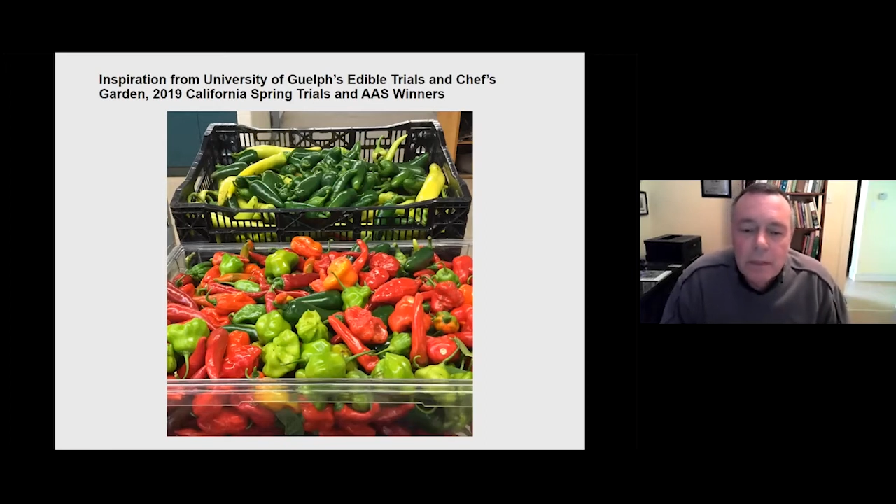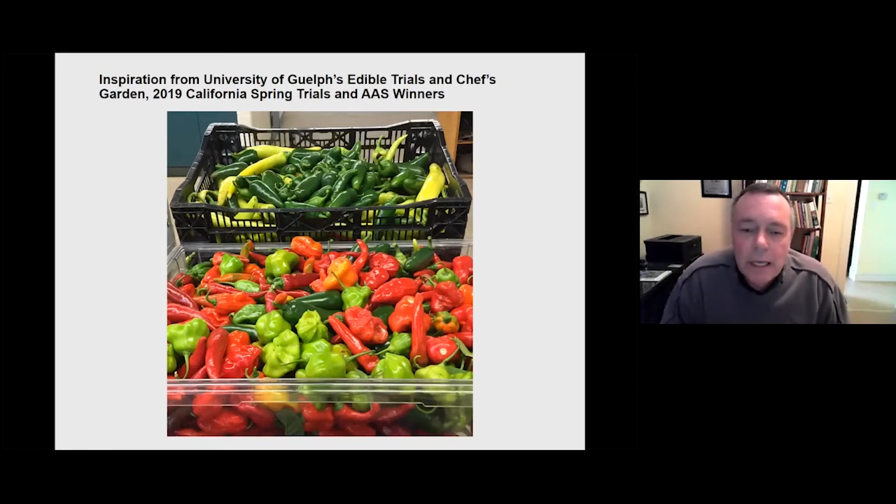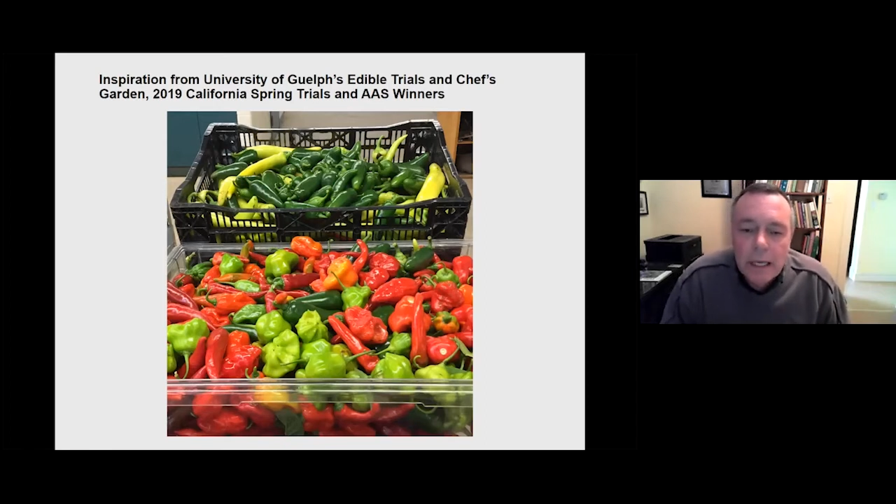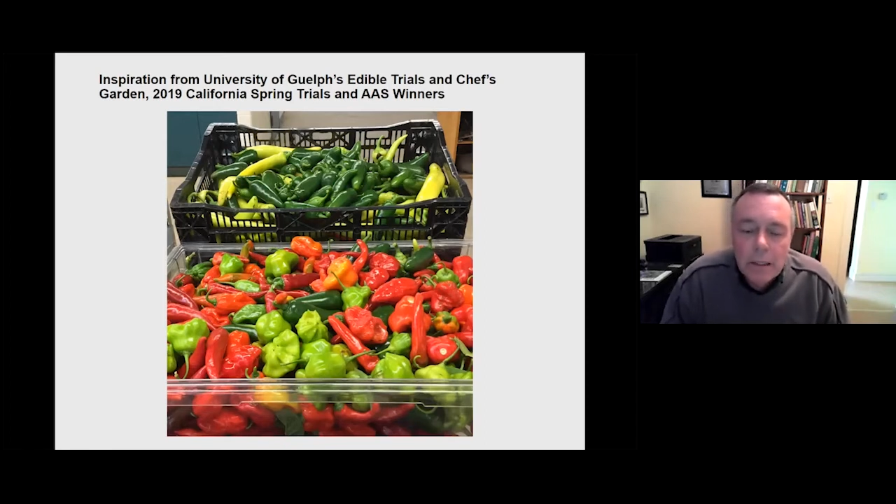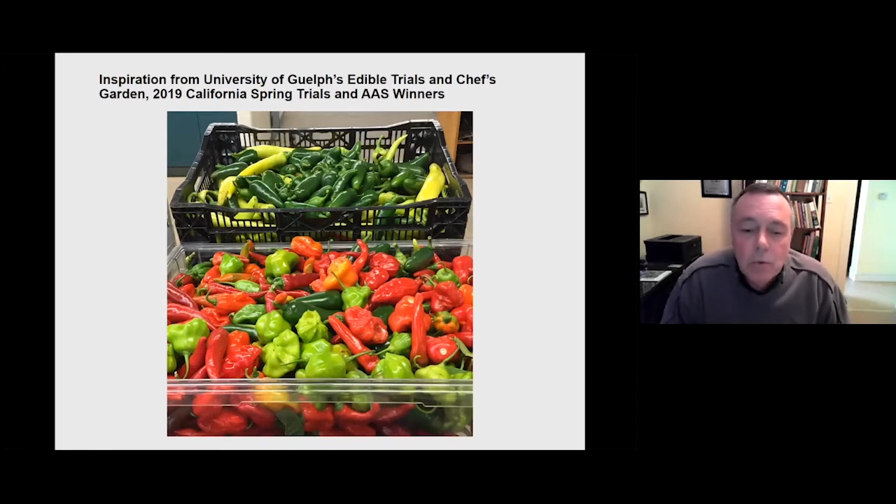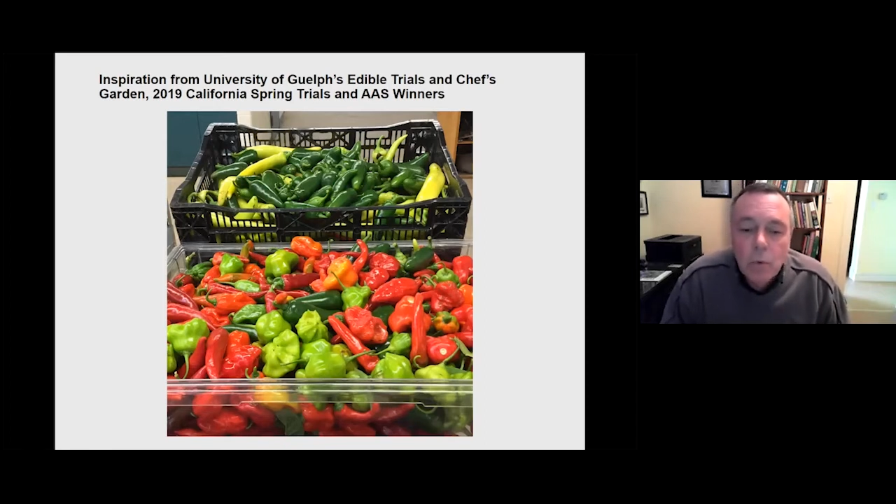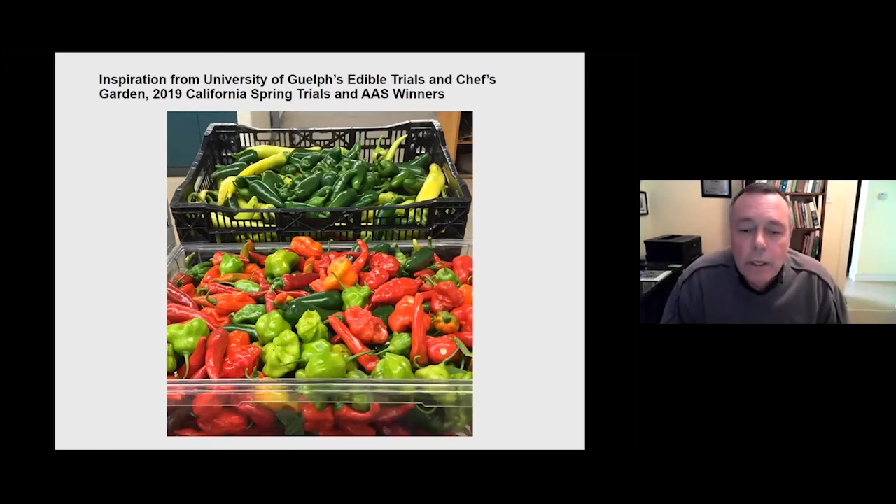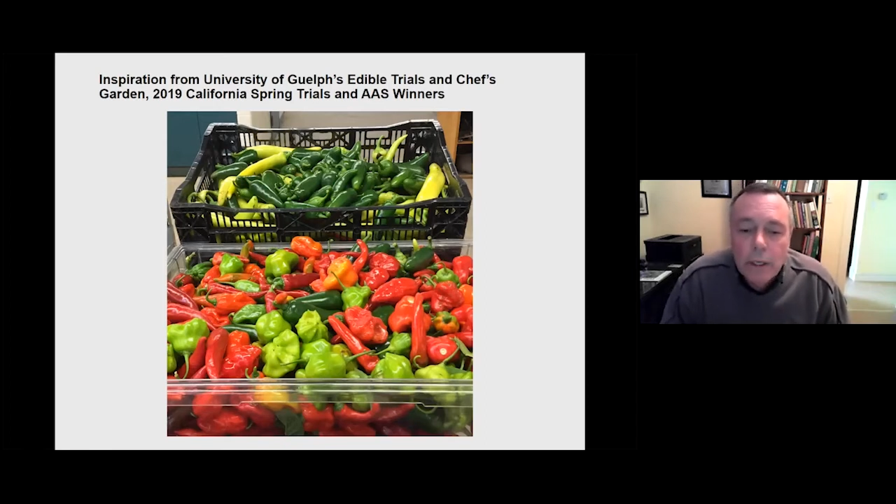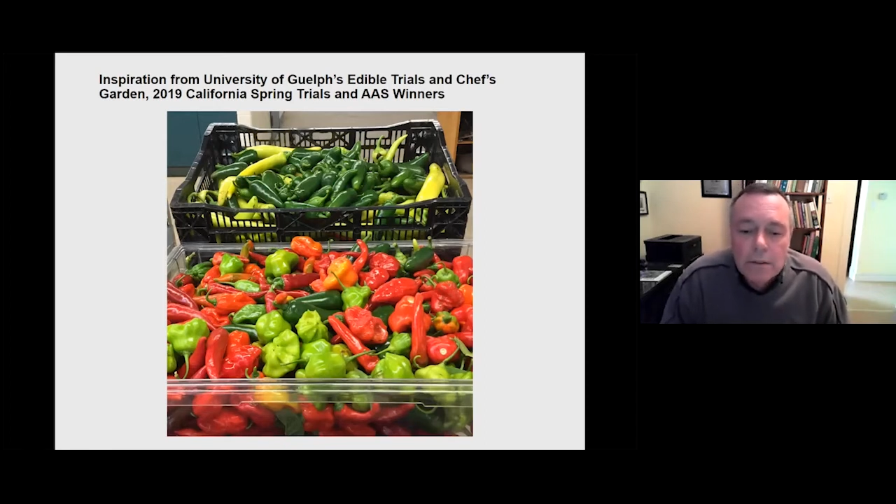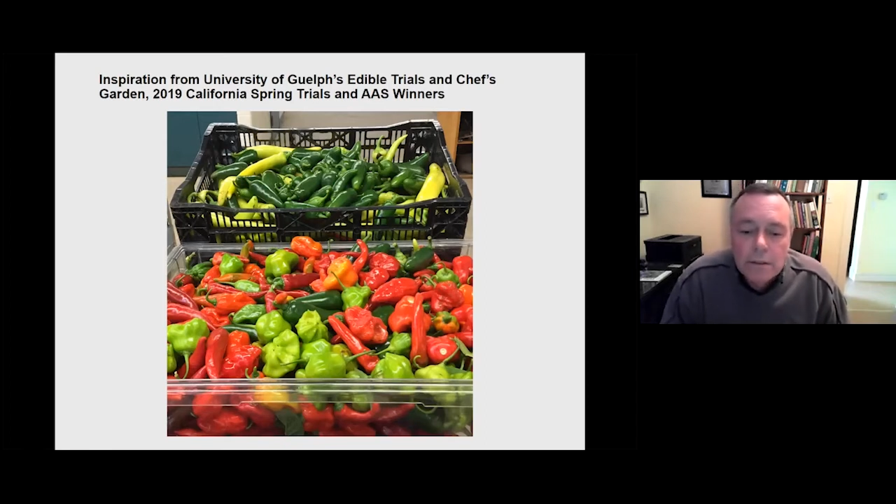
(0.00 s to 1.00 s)
edible
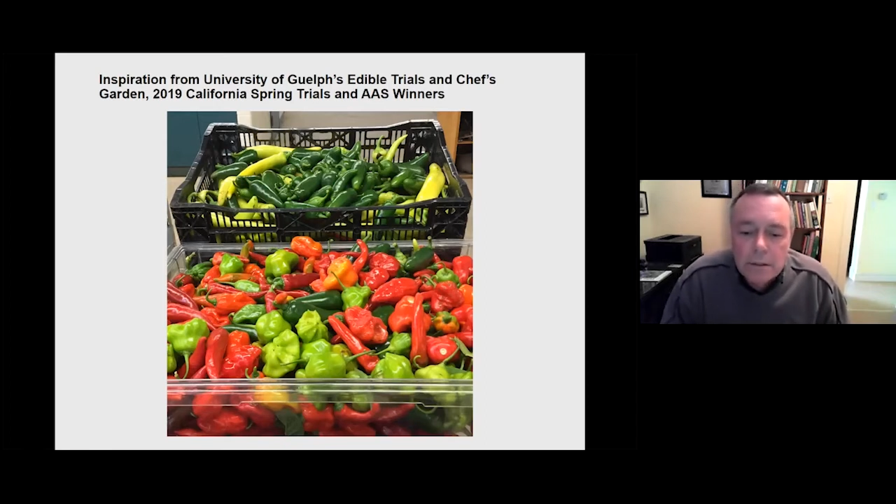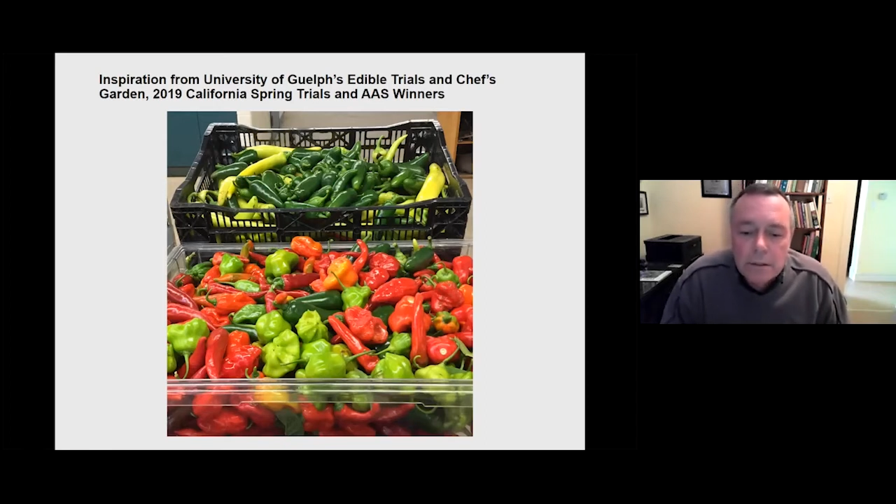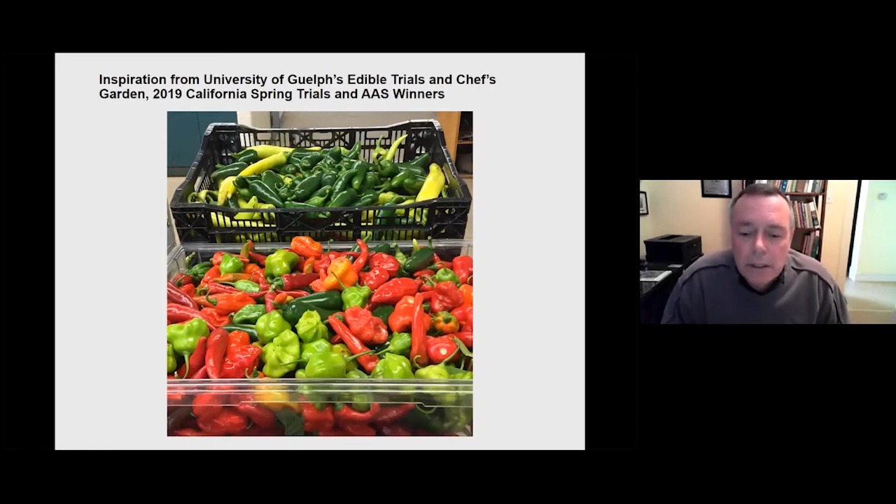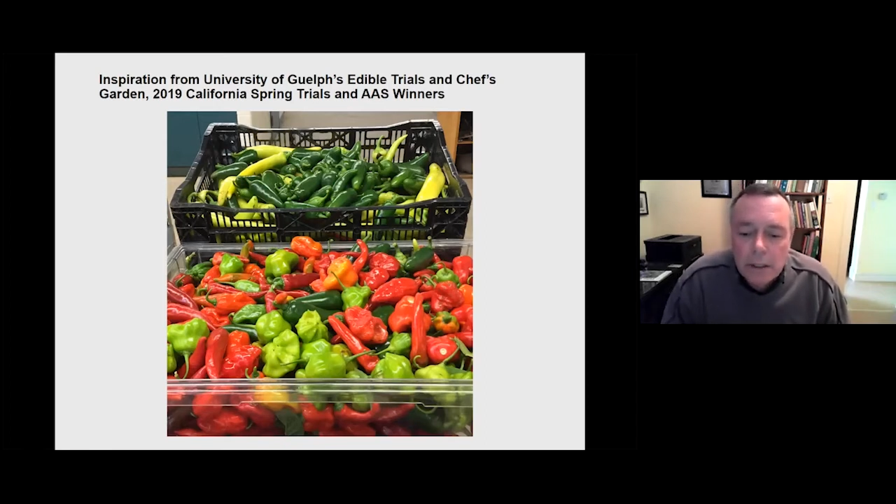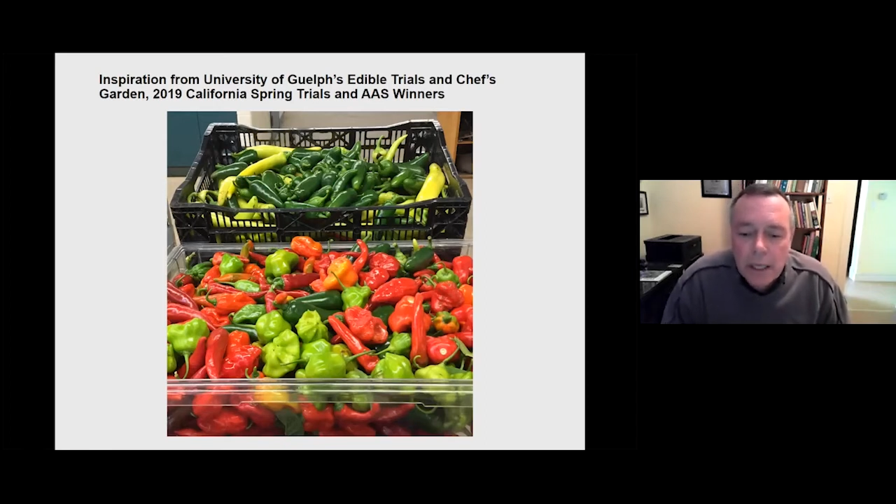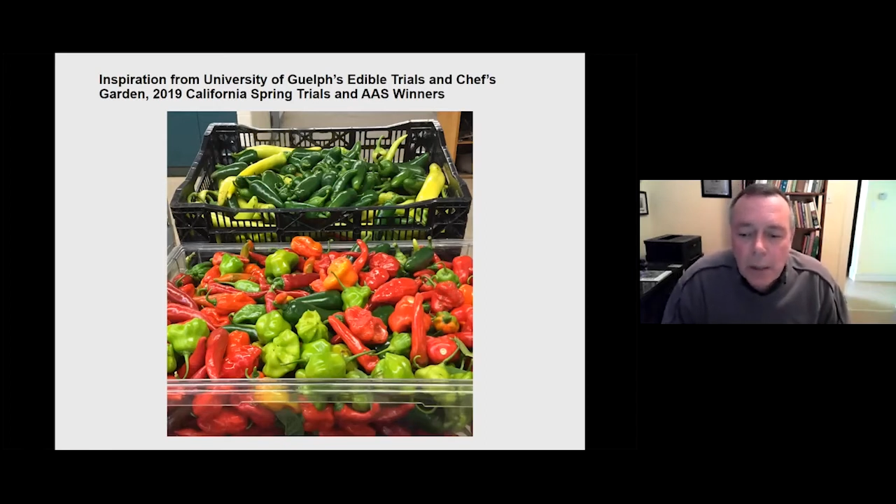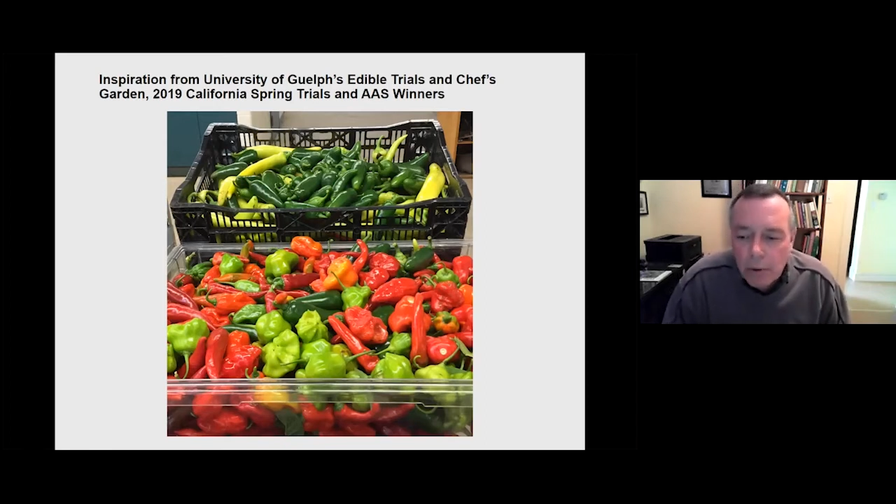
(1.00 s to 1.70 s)
winners in that